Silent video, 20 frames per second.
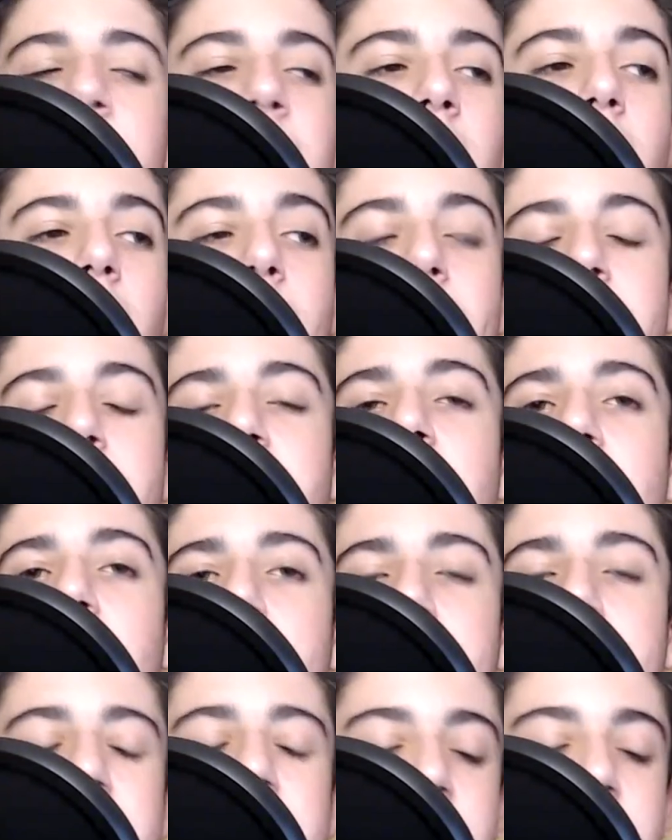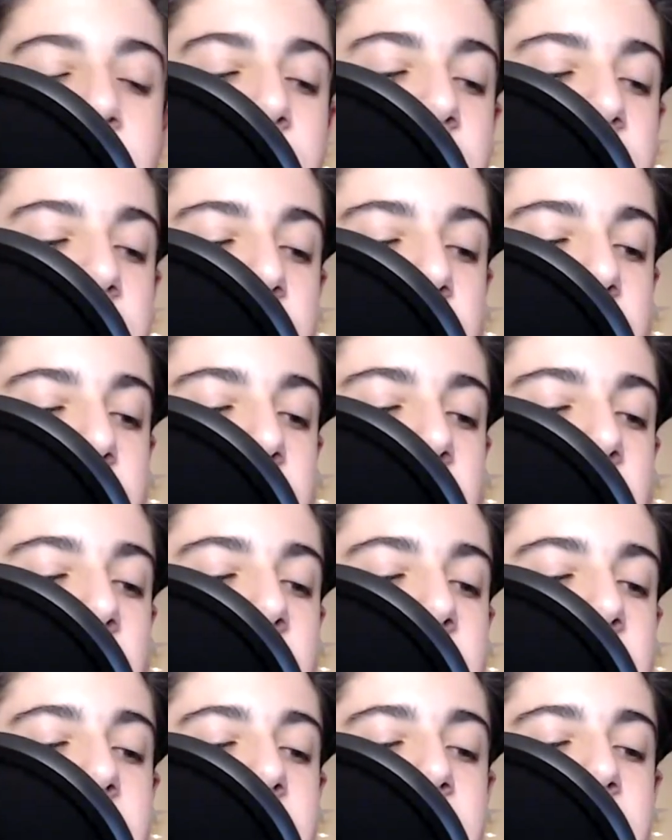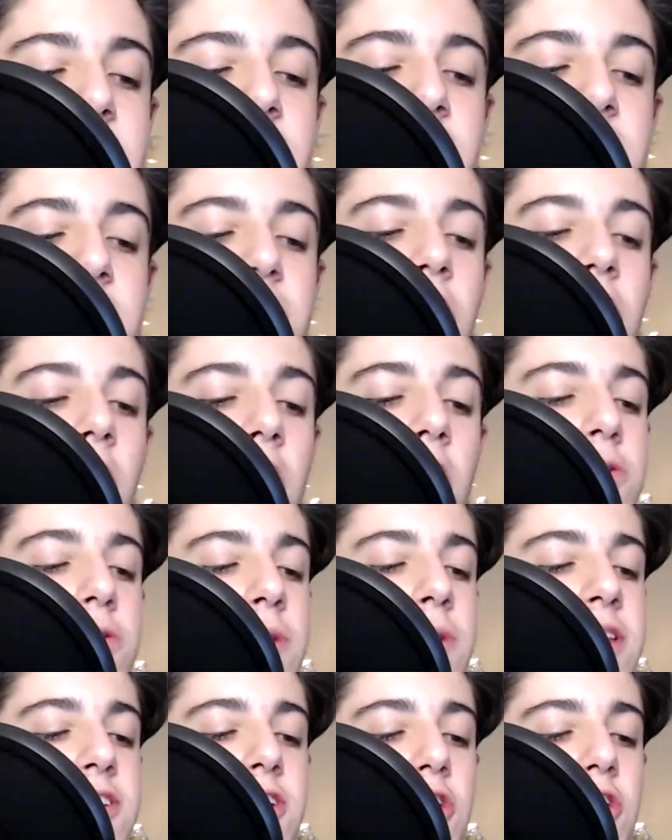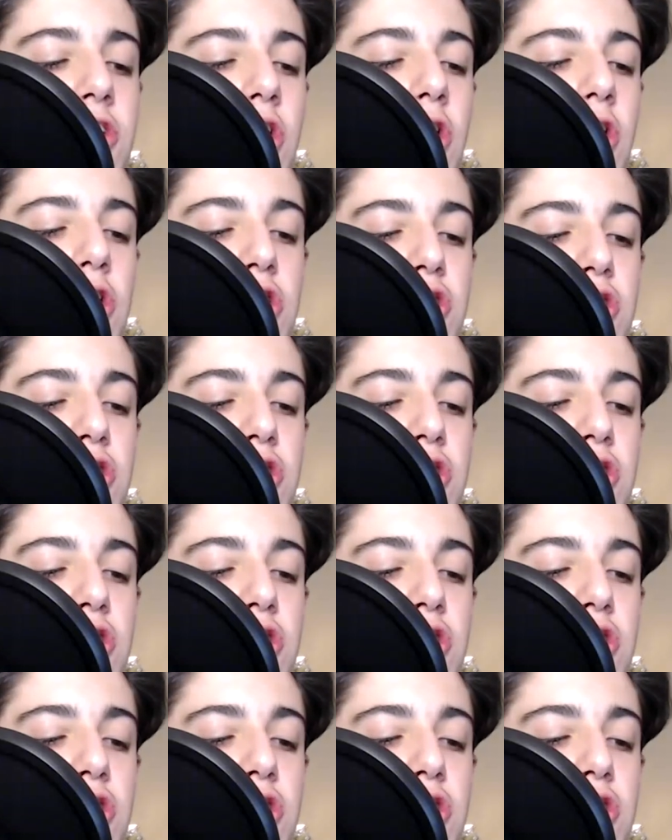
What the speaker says: about not being in rhythm. It's just hard when you go the whole